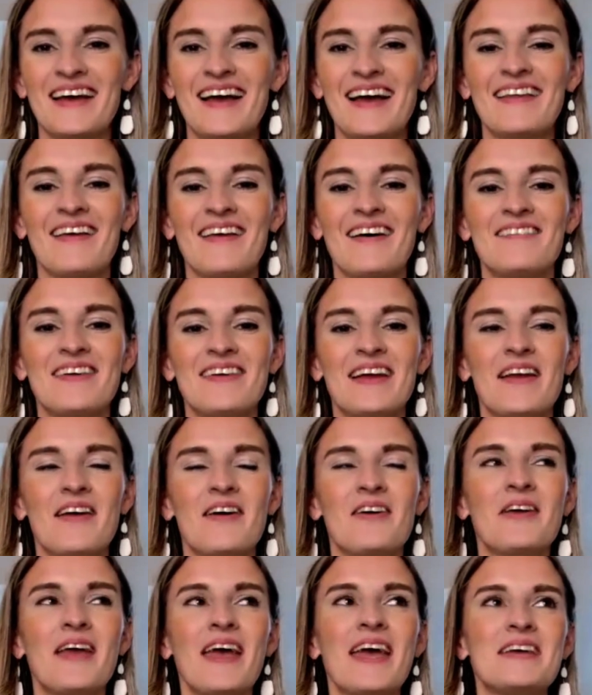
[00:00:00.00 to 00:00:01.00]
I love it.
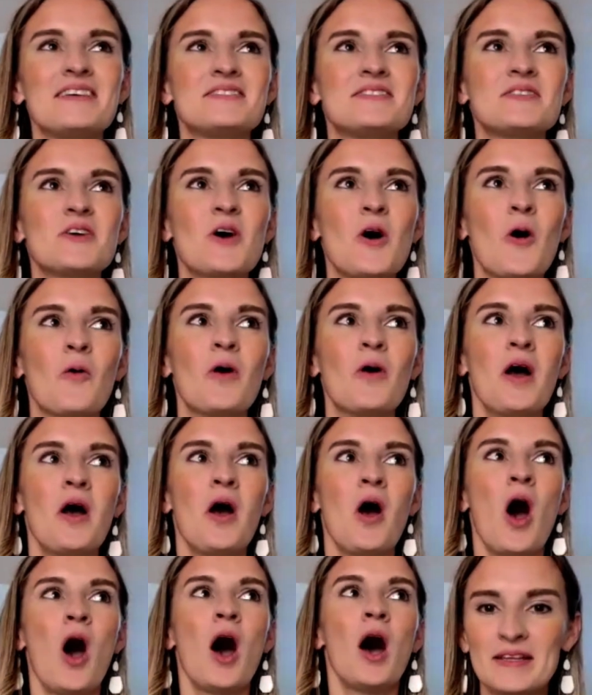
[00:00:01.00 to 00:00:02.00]
Okay, so
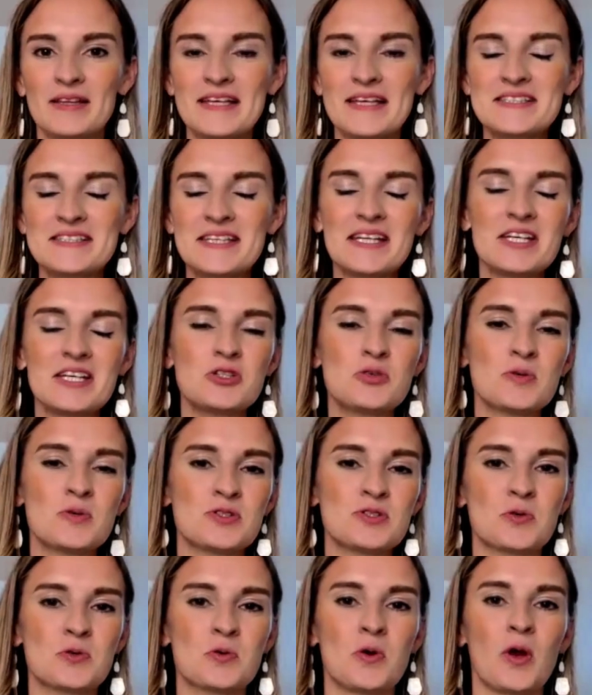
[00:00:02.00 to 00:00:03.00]
let's get into a
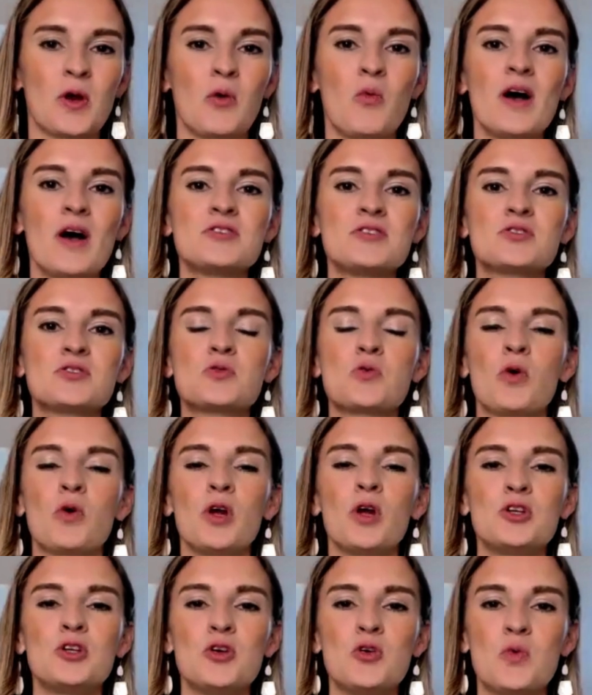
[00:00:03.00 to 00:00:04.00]
story. What
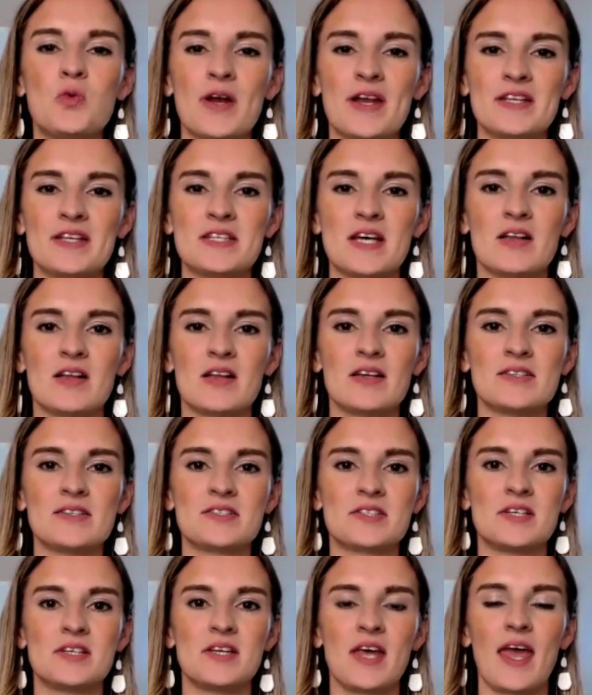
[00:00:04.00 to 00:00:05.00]
story do you want to tell us
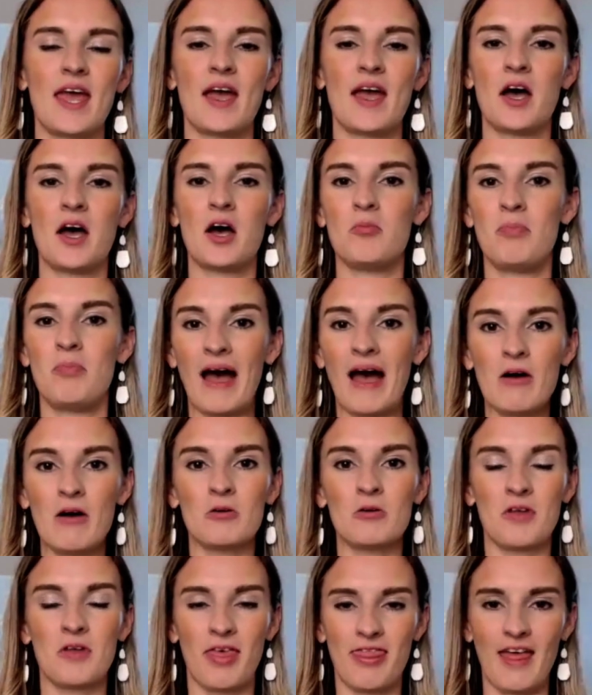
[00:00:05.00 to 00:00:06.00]
today
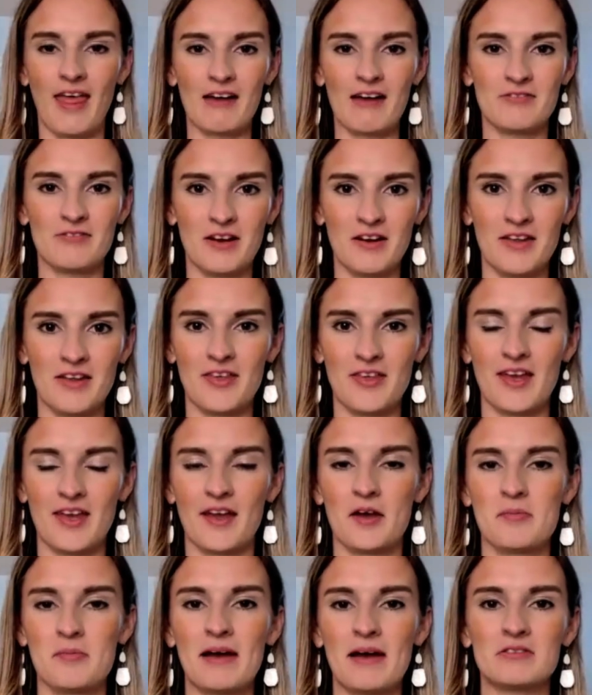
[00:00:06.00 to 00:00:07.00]
about that very
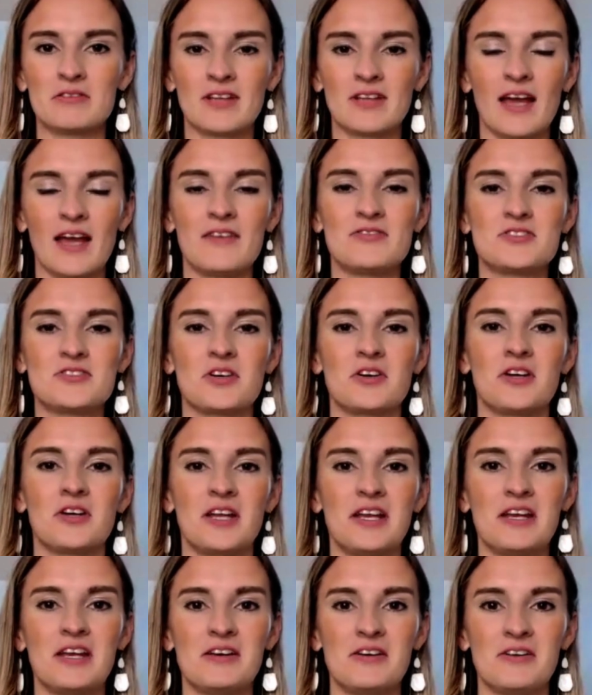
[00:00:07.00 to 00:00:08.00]
thing, about life
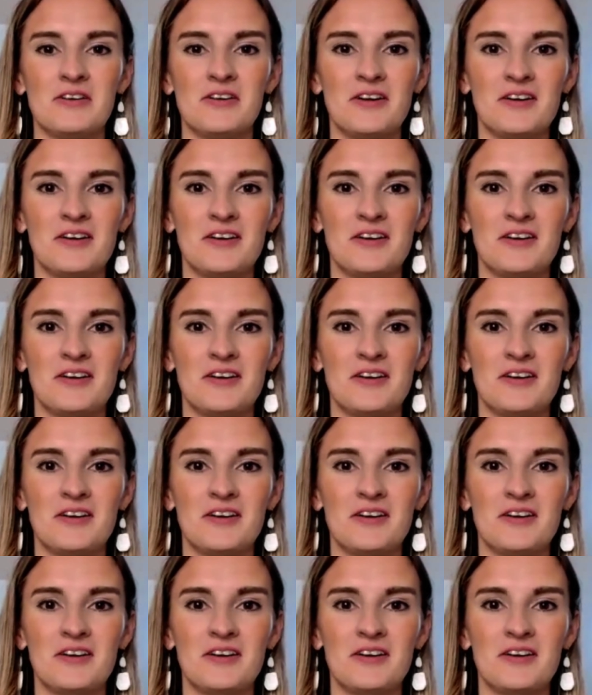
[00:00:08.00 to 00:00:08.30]
starting here?